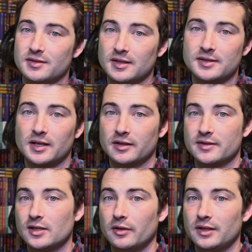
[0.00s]
it's not going
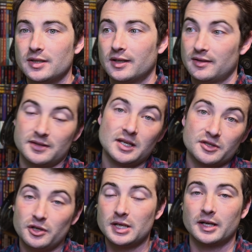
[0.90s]
to sell any tickets,
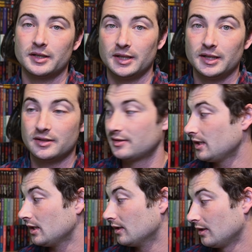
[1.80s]
so you're not going to get to
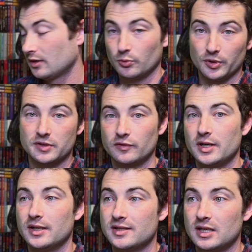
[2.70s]
see Words of
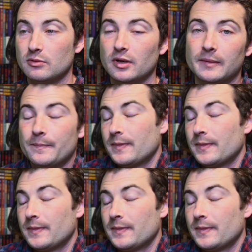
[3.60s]
Radiance anyway.